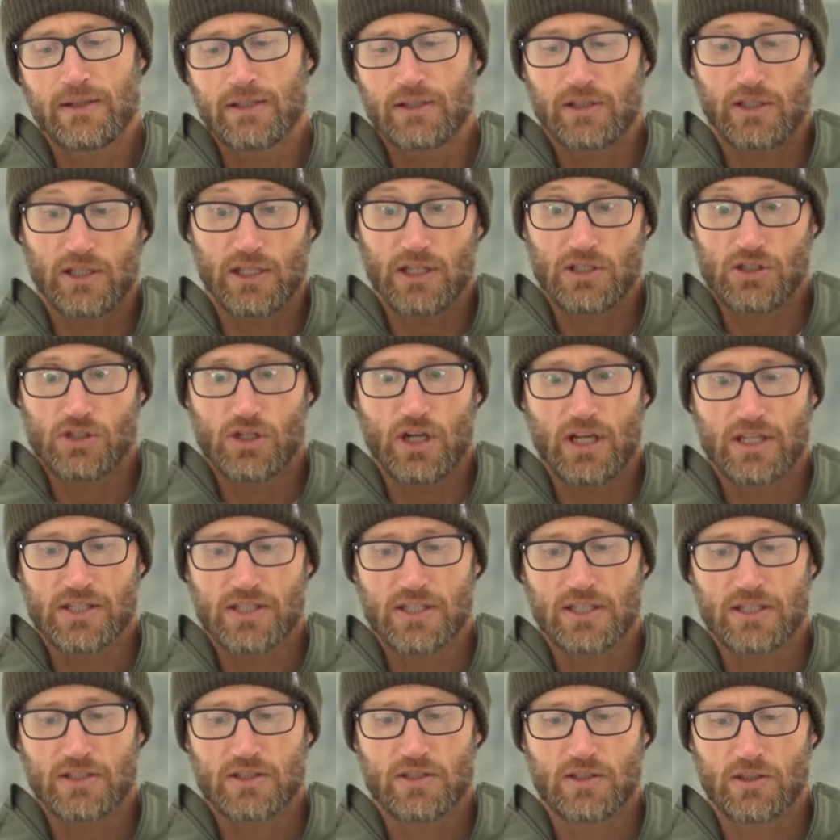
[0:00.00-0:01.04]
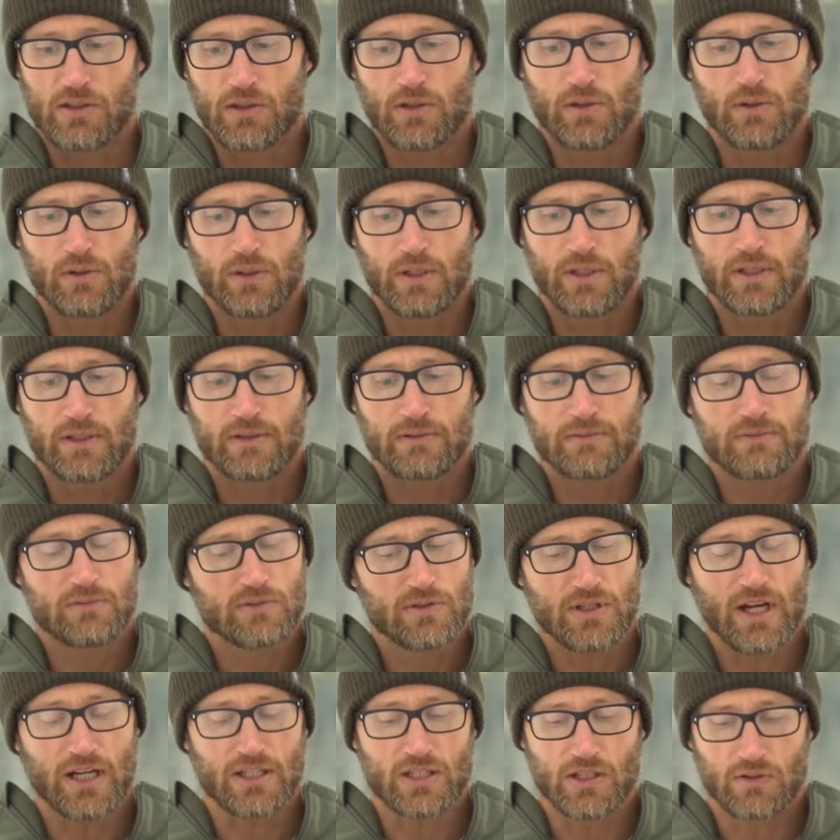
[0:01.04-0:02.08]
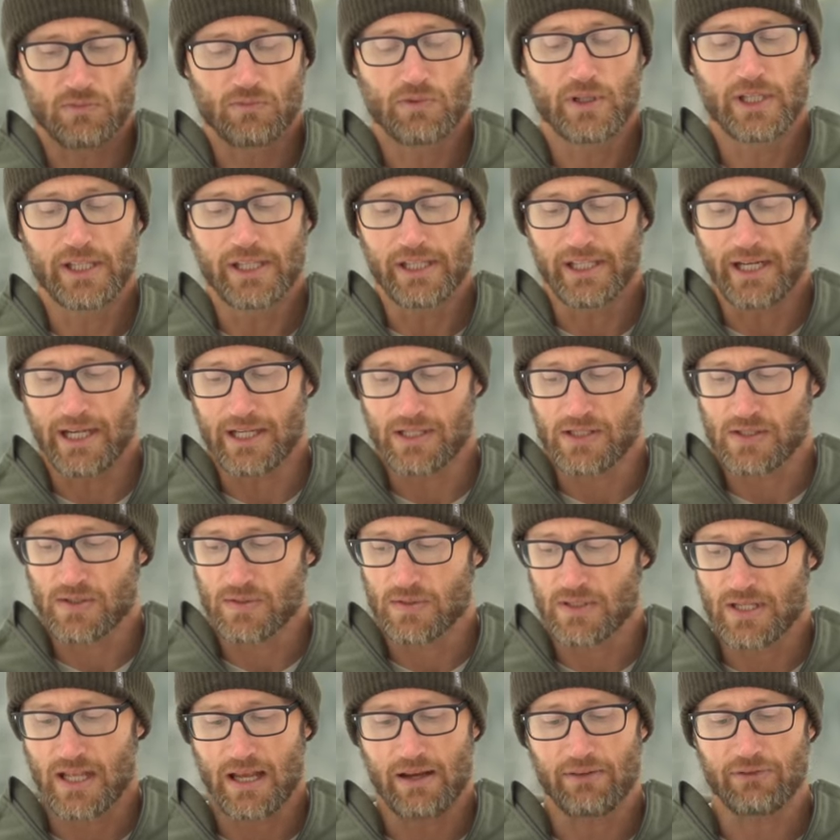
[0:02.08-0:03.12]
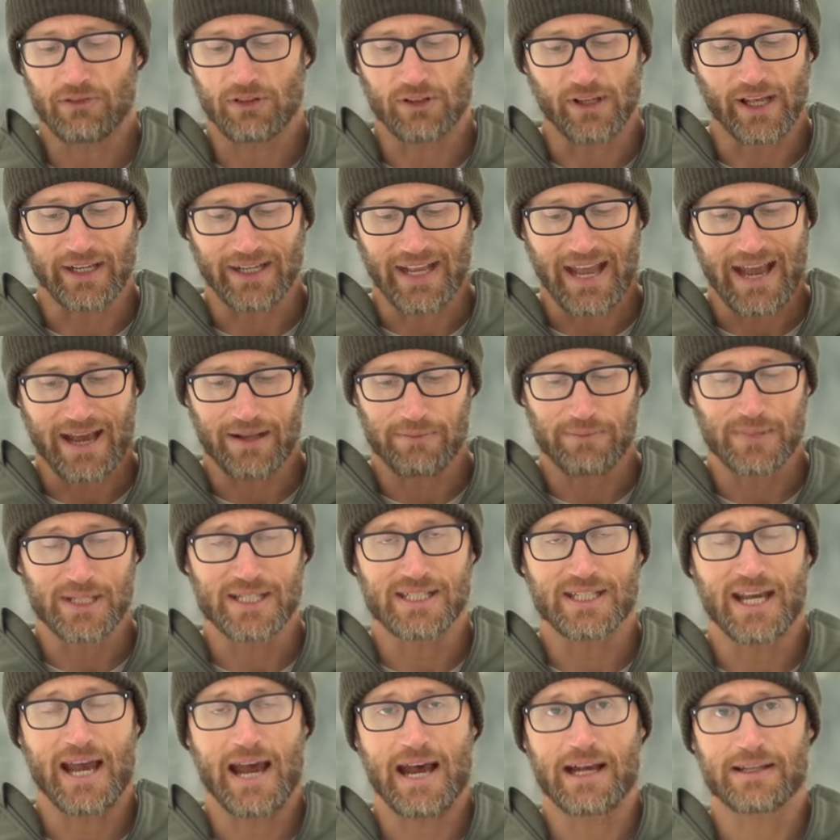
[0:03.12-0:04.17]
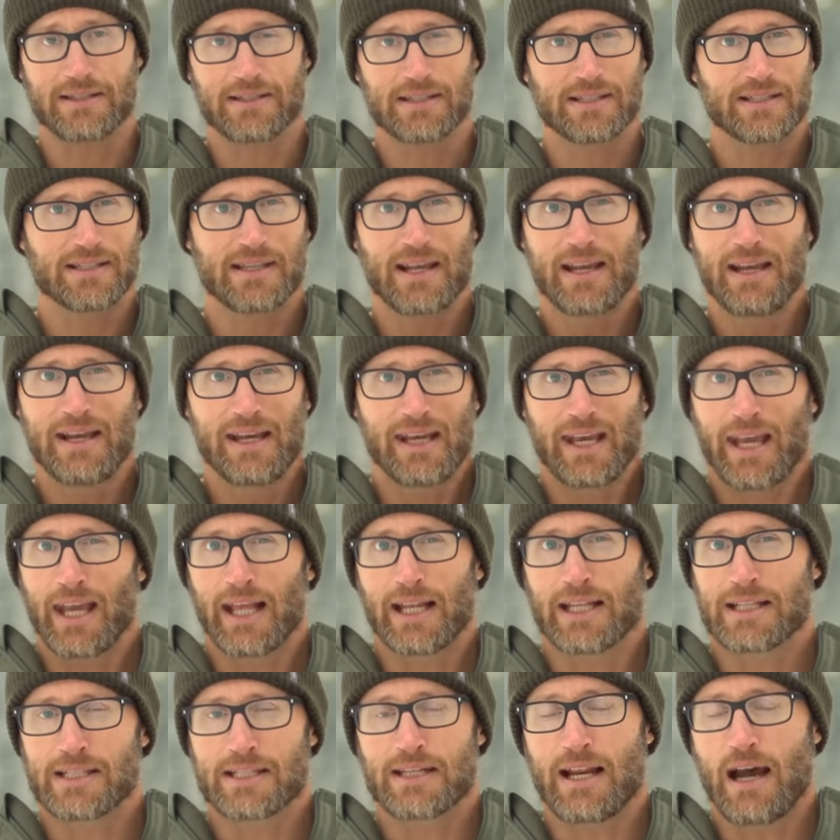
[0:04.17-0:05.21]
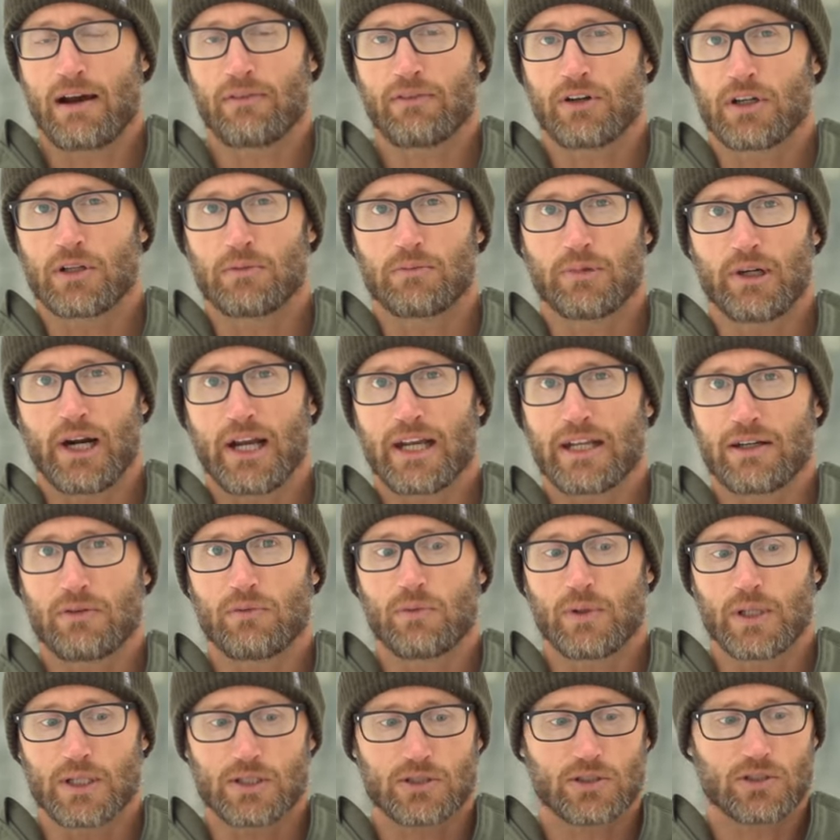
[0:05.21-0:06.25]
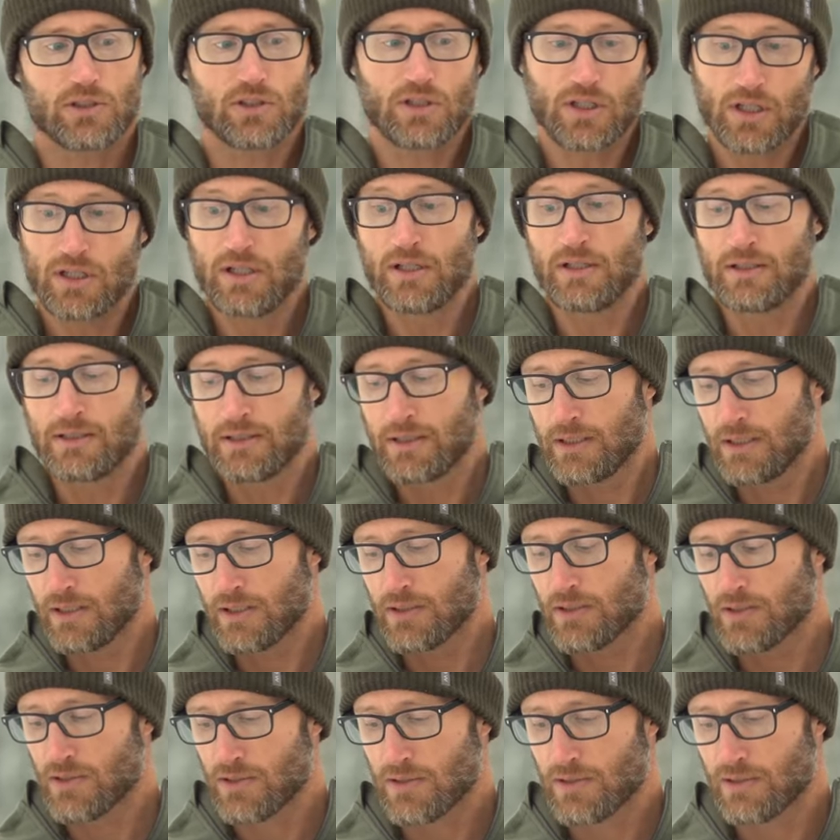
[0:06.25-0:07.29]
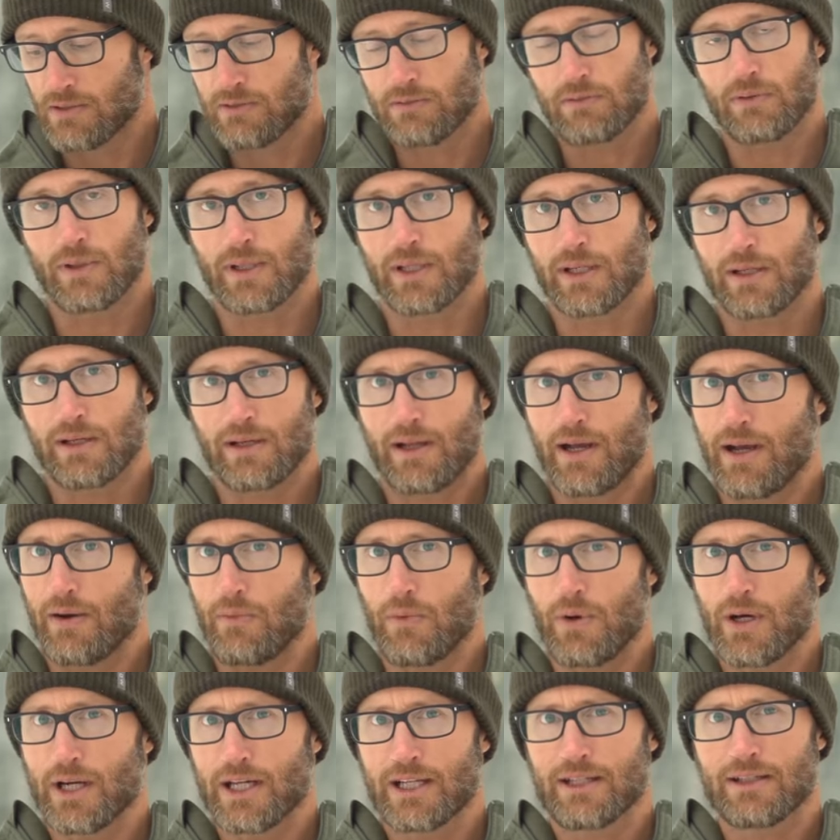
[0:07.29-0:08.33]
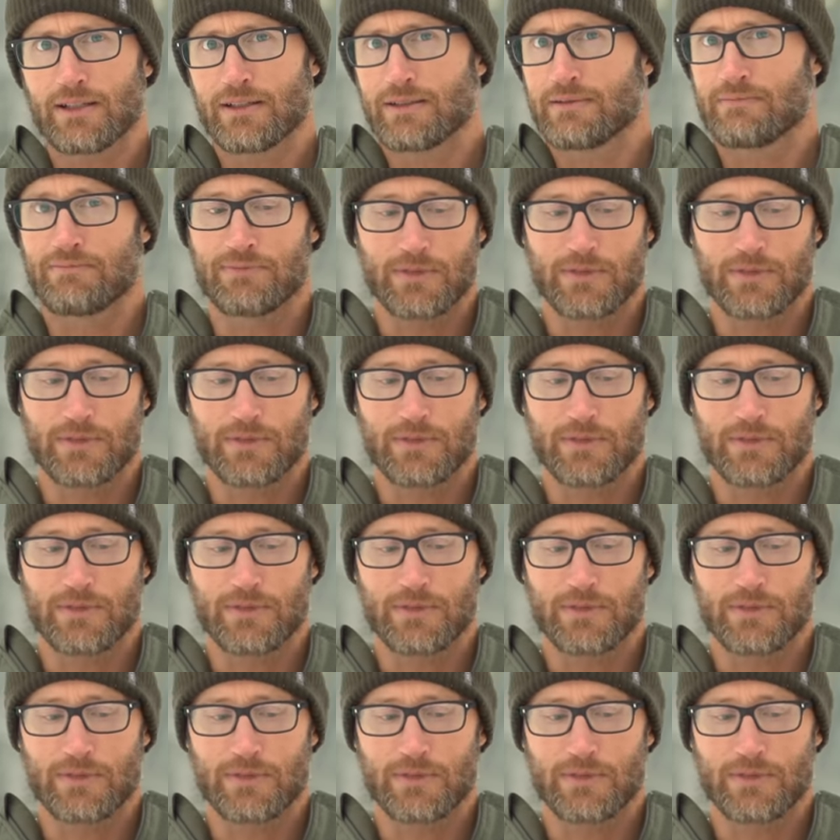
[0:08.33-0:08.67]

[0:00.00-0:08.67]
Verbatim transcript: You can adjust it too. It's actually really nice using that for like admin tasks, and it's not very bright, which is what I wanted.